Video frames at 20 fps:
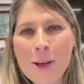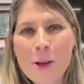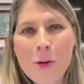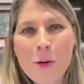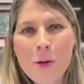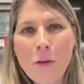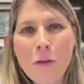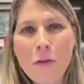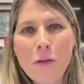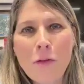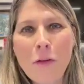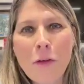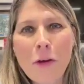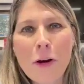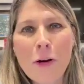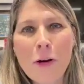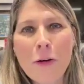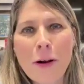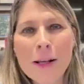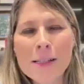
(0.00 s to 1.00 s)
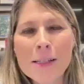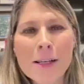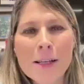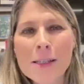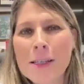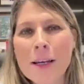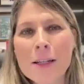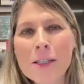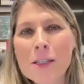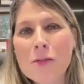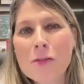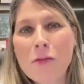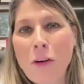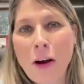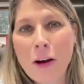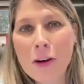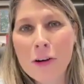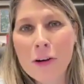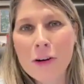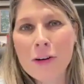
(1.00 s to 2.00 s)
knew Ophir as Nitzan's
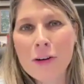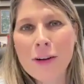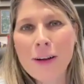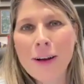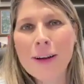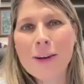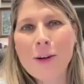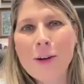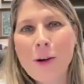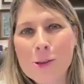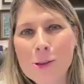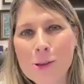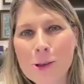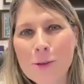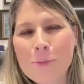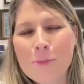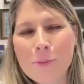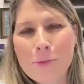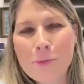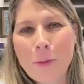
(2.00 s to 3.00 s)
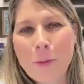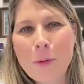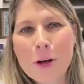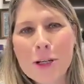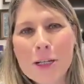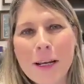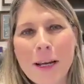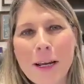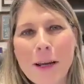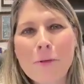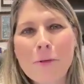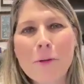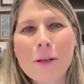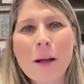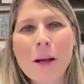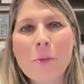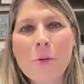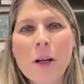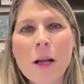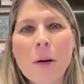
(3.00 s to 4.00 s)
father, and also from watching him from
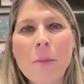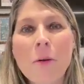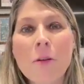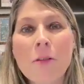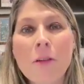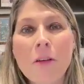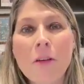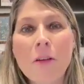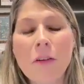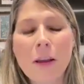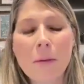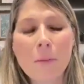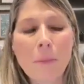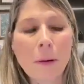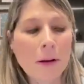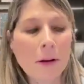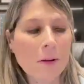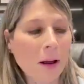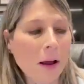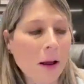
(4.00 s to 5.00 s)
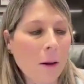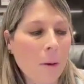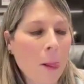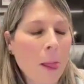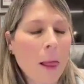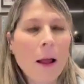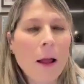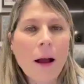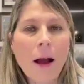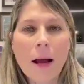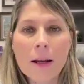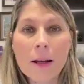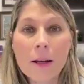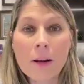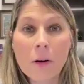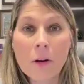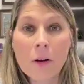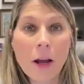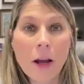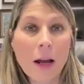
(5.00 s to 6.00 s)
time to time on TV, but I did
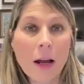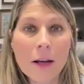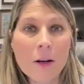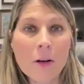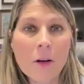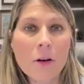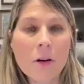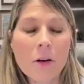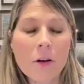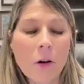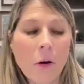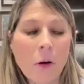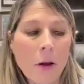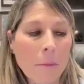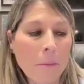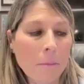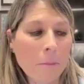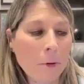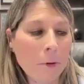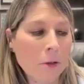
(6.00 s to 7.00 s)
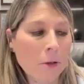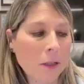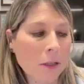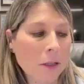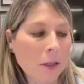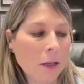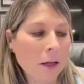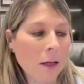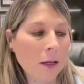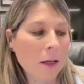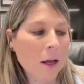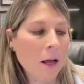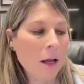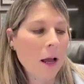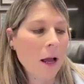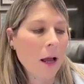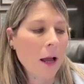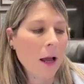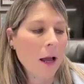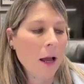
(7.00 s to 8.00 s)
not know him personally.
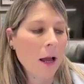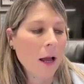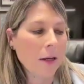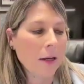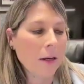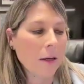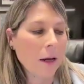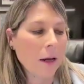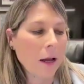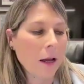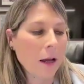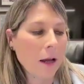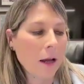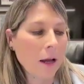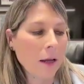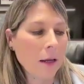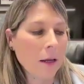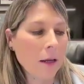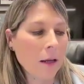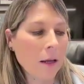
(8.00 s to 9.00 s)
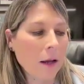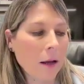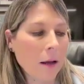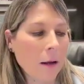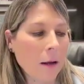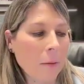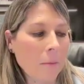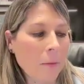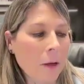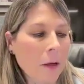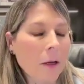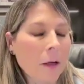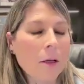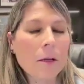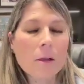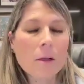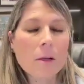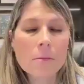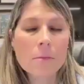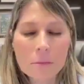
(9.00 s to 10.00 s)
And I
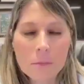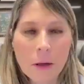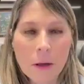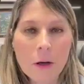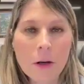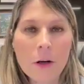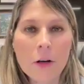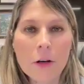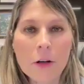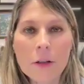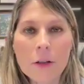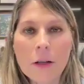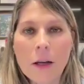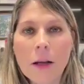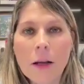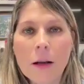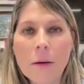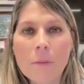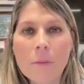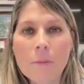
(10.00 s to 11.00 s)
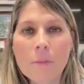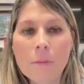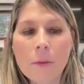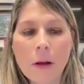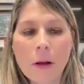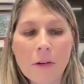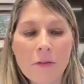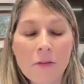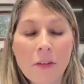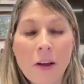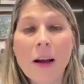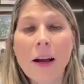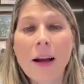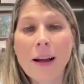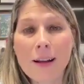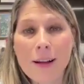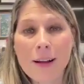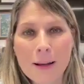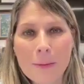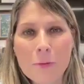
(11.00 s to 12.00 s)
heard
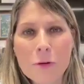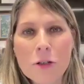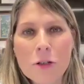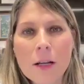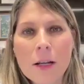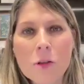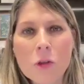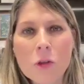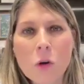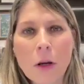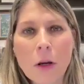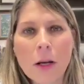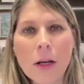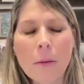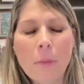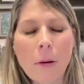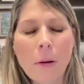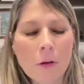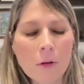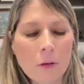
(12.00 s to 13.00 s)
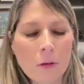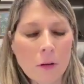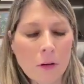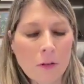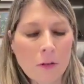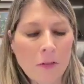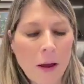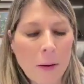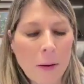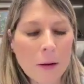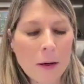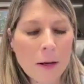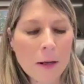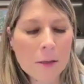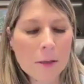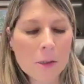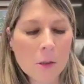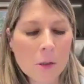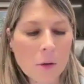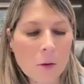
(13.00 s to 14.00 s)
Vered Lipstein talking about her
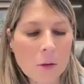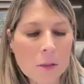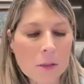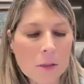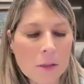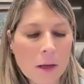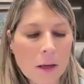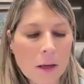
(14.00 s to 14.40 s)
family. So